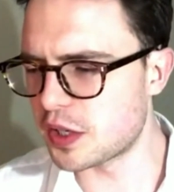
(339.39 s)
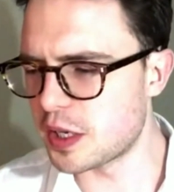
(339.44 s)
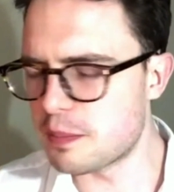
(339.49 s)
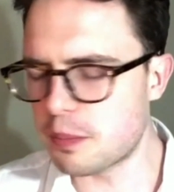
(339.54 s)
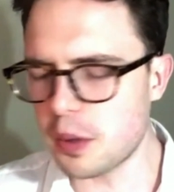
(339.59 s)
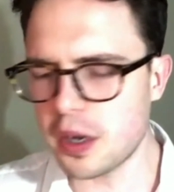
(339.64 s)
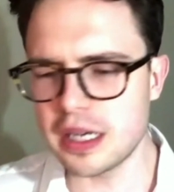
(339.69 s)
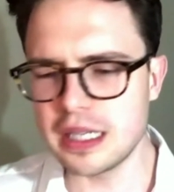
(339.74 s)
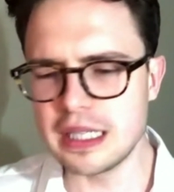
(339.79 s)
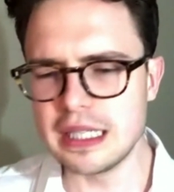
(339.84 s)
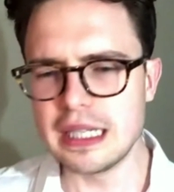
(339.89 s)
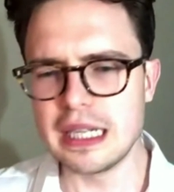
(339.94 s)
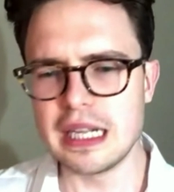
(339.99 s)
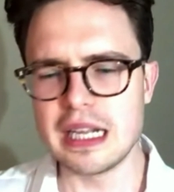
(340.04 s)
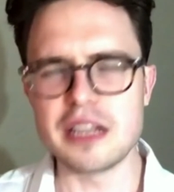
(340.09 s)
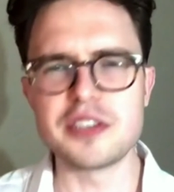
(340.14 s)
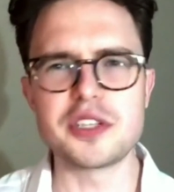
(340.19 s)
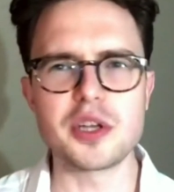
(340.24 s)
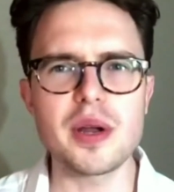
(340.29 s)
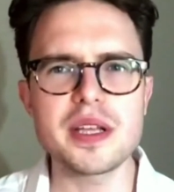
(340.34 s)
But
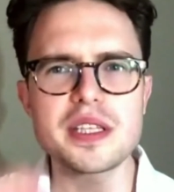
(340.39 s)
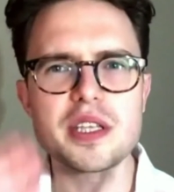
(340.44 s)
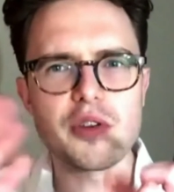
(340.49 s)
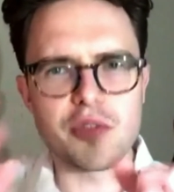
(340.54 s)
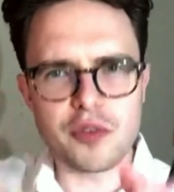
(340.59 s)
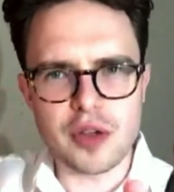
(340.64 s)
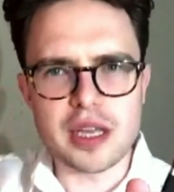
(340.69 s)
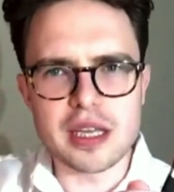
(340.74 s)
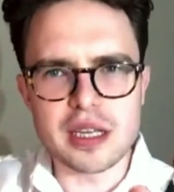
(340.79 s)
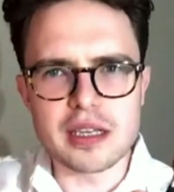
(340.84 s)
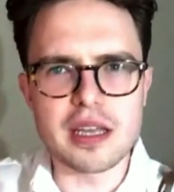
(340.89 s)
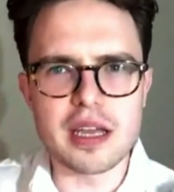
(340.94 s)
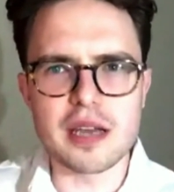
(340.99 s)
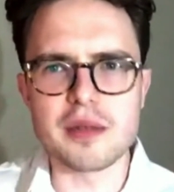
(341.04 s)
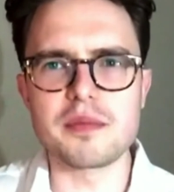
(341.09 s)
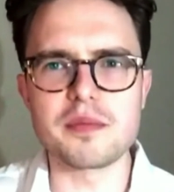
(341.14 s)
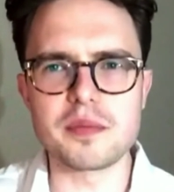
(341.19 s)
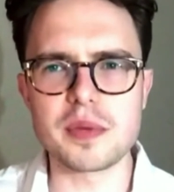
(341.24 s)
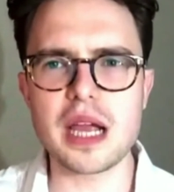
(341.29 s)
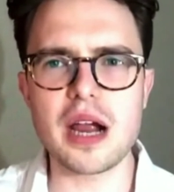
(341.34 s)
DeRetta, if I could
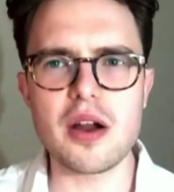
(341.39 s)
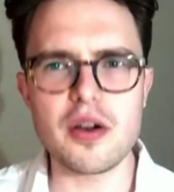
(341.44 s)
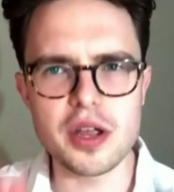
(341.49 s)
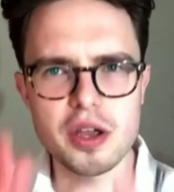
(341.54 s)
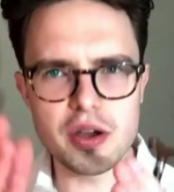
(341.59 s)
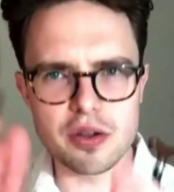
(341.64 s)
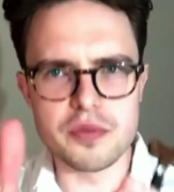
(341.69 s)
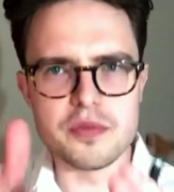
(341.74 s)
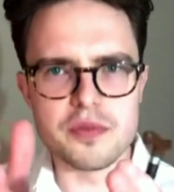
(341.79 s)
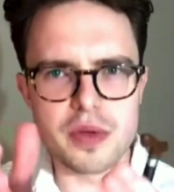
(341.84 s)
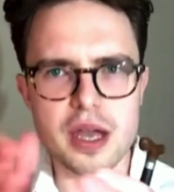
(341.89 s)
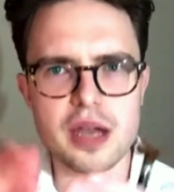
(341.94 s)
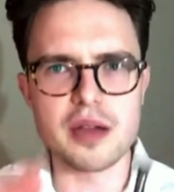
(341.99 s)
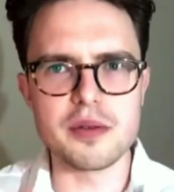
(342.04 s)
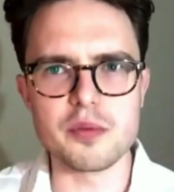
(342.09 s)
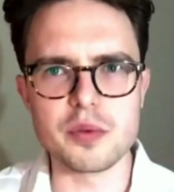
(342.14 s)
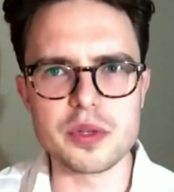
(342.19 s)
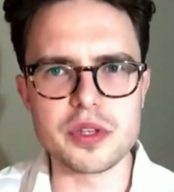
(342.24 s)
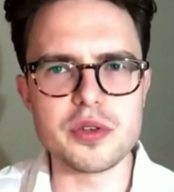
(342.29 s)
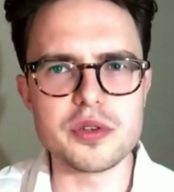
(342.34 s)
carry on
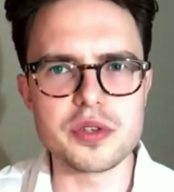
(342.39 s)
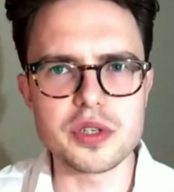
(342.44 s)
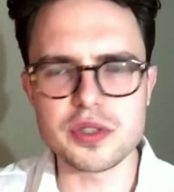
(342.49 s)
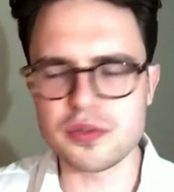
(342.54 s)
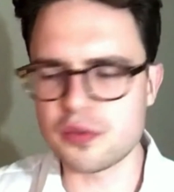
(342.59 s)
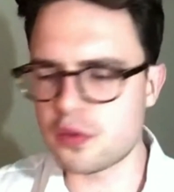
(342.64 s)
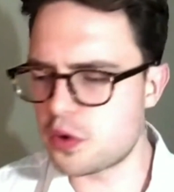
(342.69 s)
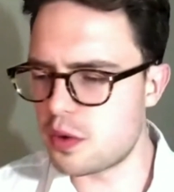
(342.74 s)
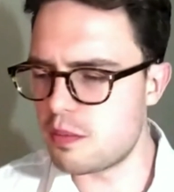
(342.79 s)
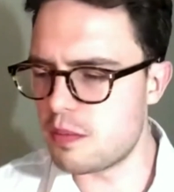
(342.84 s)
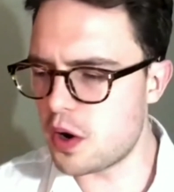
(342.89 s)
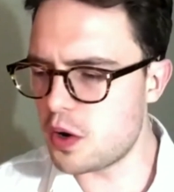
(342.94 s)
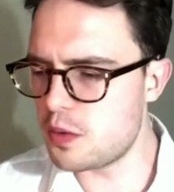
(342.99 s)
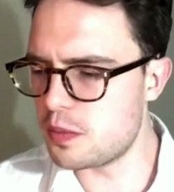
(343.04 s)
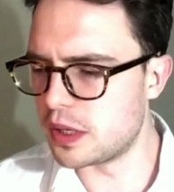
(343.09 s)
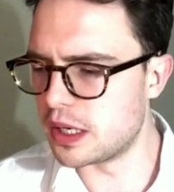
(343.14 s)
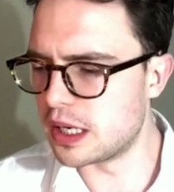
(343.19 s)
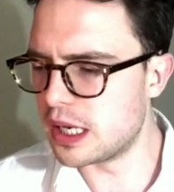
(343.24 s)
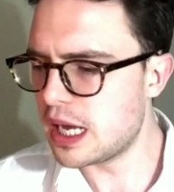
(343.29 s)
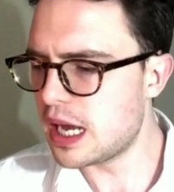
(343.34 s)
with you just for a
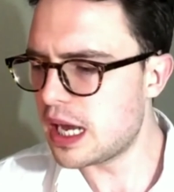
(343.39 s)
moment,